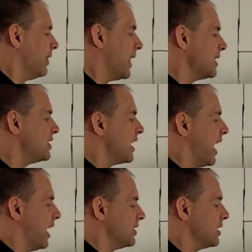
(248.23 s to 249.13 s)
that
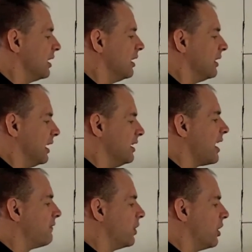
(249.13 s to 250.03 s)
says the
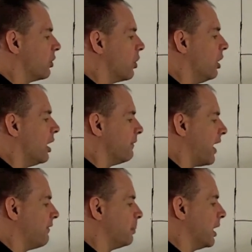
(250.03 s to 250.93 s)
indefinite integral of
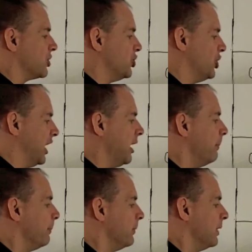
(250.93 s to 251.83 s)
f plus g